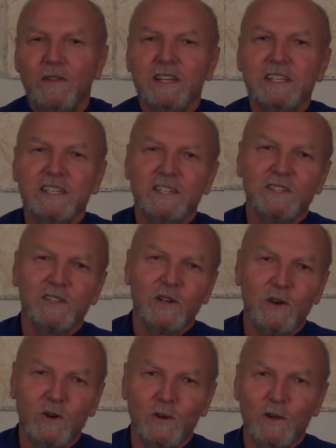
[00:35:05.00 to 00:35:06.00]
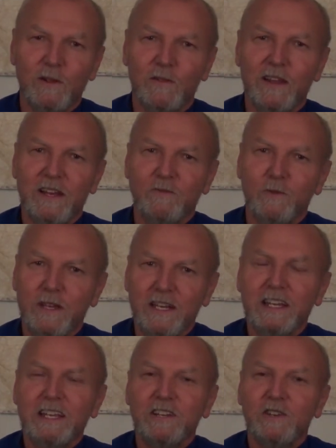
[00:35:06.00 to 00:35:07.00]
This is the goal that we
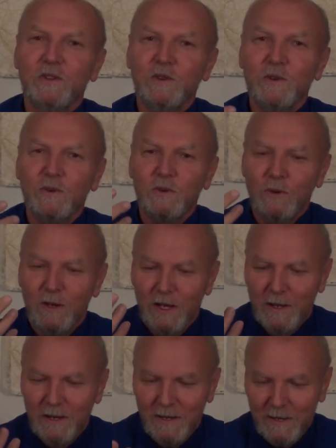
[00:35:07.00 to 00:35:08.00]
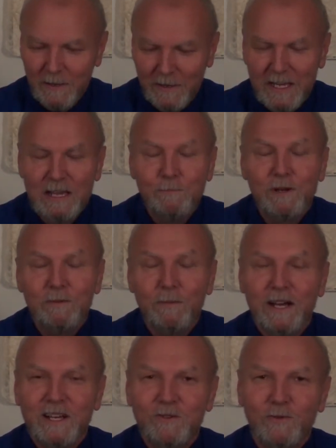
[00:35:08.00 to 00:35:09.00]
need to keep in
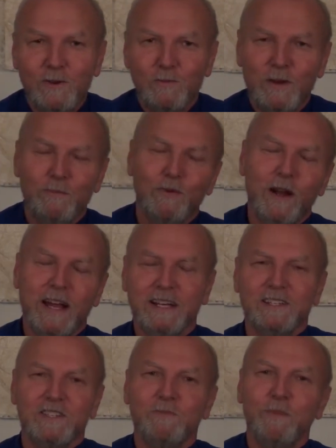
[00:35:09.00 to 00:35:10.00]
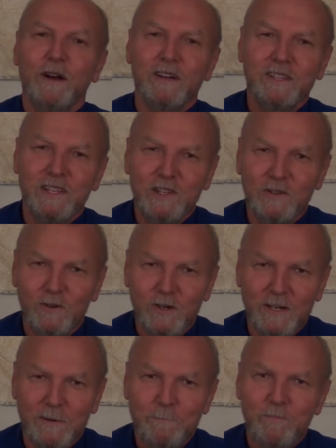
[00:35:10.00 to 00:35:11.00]
mind when we practice Bhakti
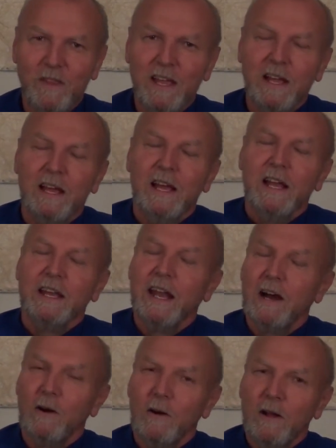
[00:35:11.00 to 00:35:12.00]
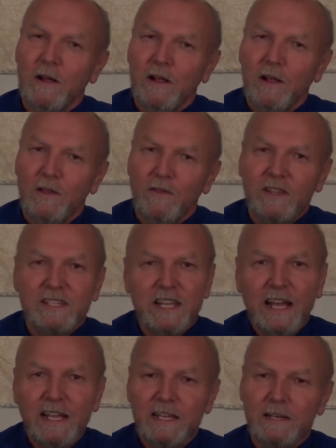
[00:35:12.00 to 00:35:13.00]
Yoga. Now, the
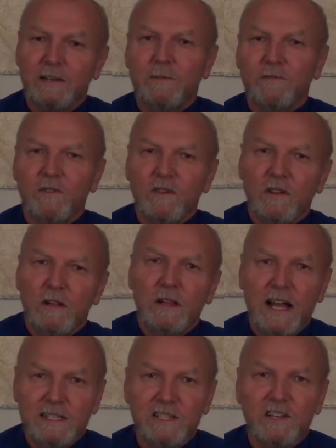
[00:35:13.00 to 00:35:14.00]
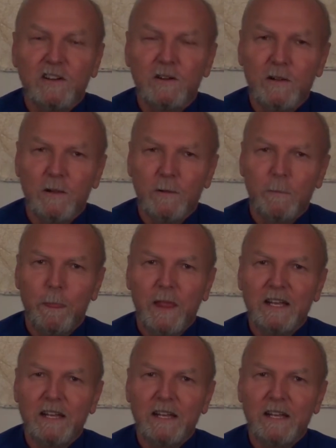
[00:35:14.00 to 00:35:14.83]
second classical